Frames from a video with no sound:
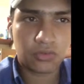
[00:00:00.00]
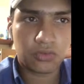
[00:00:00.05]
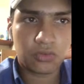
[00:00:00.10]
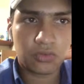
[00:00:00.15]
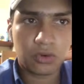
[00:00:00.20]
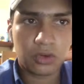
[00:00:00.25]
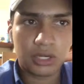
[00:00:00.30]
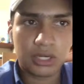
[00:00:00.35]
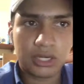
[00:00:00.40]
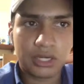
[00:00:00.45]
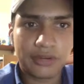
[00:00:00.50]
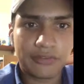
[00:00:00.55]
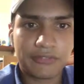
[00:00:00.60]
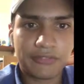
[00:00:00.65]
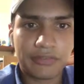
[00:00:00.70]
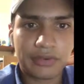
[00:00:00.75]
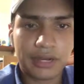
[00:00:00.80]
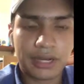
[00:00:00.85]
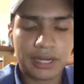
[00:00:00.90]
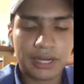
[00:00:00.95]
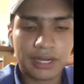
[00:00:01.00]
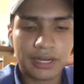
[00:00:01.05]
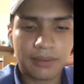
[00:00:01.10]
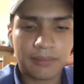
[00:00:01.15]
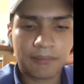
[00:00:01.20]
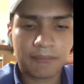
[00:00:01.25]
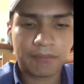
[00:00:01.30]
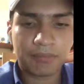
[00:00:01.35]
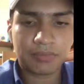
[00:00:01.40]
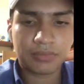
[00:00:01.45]
4 different
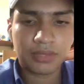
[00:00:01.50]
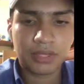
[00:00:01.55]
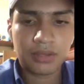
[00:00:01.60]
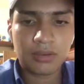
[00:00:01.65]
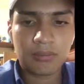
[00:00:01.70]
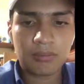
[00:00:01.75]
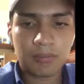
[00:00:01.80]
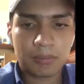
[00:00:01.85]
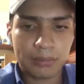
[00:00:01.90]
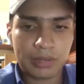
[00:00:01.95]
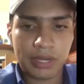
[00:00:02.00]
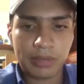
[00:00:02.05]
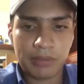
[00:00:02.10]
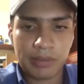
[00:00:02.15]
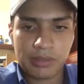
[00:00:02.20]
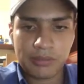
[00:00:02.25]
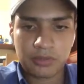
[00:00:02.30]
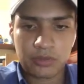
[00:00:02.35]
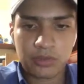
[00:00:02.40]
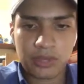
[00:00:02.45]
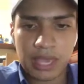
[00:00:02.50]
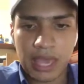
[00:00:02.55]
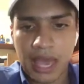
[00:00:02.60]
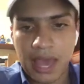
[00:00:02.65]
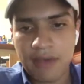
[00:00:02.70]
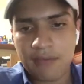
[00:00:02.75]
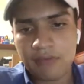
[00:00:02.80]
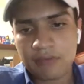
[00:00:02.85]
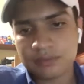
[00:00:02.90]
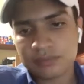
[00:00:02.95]
mind maps we
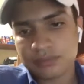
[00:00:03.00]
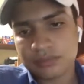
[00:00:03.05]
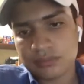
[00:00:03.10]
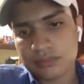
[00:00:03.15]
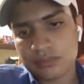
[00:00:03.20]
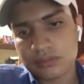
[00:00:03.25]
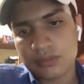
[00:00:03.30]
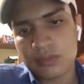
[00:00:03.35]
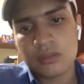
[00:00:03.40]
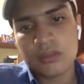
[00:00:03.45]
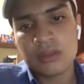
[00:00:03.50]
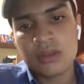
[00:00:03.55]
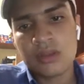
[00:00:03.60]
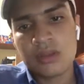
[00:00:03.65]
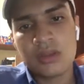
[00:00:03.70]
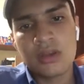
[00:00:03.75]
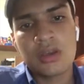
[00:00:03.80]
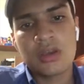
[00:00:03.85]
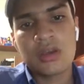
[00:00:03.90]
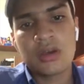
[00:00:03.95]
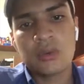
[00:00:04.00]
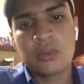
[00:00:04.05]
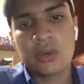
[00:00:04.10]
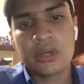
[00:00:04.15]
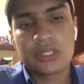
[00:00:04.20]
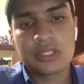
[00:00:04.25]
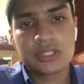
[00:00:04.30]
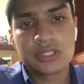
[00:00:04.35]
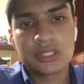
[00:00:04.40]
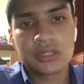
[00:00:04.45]
have,
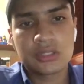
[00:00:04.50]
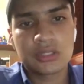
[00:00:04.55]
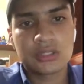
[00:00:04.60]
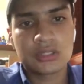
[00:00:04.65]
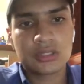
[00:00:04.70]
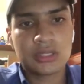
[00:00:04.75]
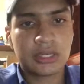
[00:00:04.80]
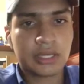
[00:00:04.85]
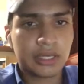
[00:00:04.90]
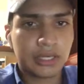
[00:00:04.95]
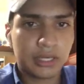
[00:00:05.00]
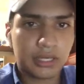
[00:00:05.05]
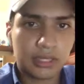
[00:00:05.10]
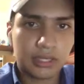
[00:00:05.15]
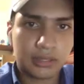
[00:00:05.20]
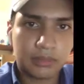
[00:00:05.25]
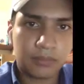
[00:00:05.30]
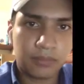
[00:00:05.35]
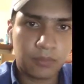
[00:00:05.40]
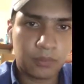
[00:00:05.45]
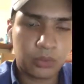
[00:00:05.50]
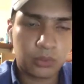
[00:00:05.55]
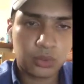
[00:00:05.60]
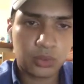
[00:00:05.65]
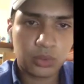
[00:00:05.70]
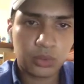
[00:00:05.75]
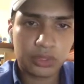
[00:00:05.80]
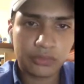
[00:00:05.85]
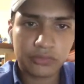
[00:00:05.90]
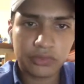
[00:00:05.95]
we choose
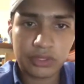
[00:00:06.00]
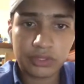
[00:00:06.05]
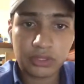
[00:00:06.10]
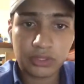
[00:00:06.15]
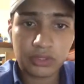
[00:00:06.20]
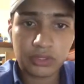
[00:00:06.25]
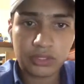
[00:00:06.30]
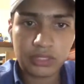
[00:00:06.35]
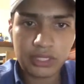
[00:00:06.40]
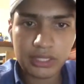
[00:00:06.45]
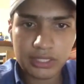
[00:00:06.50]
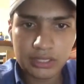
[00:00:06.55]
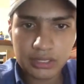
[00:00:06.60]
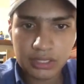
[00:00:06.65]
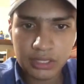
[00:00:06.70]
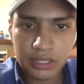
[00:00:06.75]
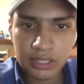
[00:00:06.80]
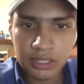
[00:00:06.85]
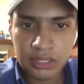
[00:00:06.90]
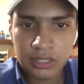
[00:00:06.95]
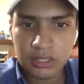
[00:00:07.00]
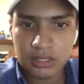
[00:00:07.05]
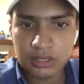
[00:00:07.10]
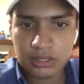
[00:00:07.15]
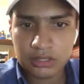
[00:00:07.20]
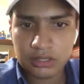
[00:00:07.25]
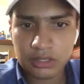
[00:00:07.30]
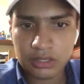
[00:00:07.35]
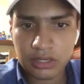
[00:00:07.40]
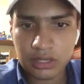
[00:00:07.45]
2 of the tutees
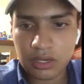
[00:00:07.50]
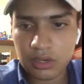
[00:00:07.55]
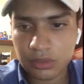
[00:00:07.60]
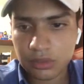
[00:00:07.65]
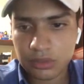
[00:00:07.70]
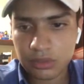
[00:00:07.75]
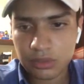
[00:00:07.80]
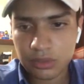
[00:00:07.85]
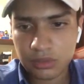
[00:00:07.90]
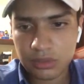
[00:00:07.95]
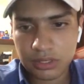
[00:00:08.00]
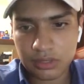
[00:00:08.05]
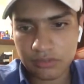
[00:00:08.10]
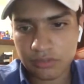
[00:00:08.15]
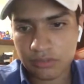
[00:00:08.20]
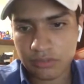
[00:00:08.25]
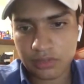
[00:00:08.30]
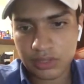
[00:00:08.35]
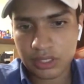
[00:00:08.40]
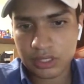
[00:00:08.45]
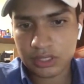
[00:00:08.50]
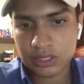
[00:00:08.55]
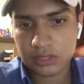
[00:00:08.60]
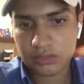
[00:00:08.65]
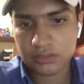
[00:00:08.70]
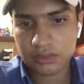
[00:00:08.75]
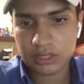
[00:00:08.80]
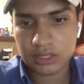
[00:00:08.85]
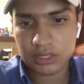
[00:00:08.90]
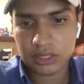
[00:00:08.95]
to go to the front
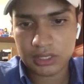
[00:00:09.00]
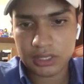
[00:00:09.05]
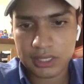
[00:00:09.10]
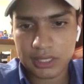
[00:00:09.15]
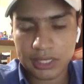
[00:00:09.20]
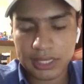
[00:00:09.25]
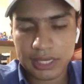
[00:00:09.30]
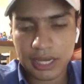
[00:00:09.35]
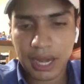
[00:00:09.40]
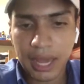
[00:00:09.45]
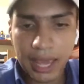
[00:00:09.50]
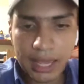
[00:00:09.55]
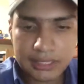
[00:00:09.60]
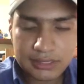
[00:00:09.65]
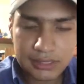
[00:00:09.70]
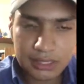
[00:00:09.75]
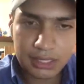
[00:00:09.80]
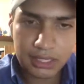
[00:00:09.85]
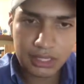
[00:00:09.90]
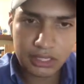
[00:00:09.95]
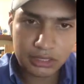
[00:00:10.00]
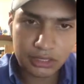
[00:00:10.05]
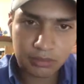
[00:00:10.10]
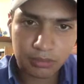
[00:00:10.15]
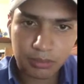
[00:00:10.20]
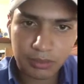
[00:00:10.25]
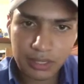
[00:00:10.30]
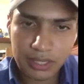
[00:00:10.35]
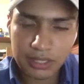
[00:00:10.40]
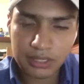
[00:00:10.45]
of the class and
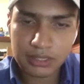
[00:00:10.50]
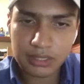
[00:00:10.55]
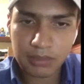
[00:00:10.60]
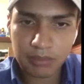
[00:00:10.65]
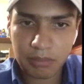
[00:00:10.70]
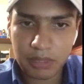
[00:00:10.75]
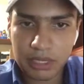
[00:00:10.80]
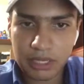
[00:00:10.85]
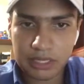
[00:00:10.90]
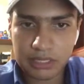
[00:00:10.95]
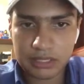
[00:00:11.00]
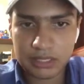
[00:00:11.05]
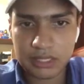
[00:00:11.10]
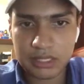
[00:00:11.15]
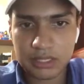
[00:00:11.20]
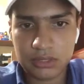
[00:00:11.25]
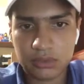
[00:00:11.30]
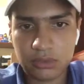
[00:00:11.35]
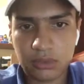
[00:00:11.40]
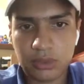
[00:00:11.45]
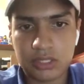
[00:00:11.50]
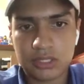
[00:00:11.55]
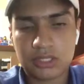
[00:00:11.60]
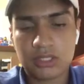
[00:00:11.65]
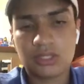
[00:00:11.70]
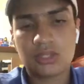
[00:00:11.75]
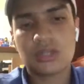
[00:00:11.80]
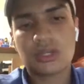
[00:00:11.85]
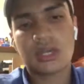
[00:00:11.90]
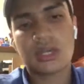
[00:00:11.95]
explain the main ideas we
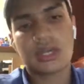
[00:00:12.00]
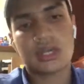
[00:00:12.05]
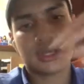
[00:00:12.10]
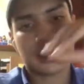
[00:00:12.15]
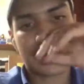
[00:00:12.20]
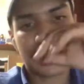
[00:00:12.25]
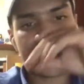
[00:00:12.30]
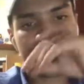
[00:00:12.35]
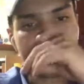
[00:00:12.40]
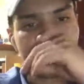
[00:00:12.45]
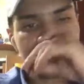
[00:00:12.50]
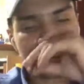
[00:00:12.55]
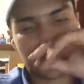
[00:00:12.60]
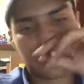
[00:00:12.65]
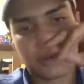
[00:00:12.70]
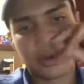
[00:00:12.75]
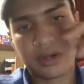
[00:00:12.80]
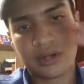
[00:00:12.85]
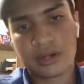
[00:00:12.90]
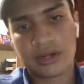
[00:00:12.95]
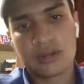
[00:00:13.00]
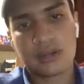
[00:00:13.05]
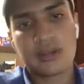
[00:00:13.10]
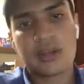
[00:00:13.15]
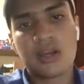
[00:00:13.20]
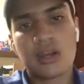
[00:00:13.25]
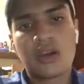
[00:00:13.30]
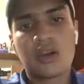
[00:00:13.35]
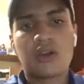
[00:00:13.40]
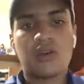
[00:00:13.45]
took and how it worked.
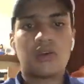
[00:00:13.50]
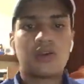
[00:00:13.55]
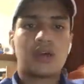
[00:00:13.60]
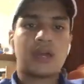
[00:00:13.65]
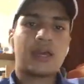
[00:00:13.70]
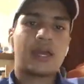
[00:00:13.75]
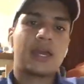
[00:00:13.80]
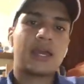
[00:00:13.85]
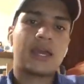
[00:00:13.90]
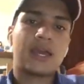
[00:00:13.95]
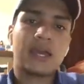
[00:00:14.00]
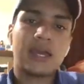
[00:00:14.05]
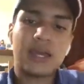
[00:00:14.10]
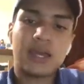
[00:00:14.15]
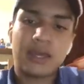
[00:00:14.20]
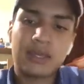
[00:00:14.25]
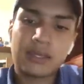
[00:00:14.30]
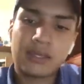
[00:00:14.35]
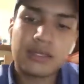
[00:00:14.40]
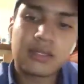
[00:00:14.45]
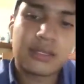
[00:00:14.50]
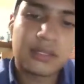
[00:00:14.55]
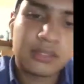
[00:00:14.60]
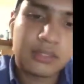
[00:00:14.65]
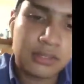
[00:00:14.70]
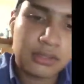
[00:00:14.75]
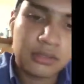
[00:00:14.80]
And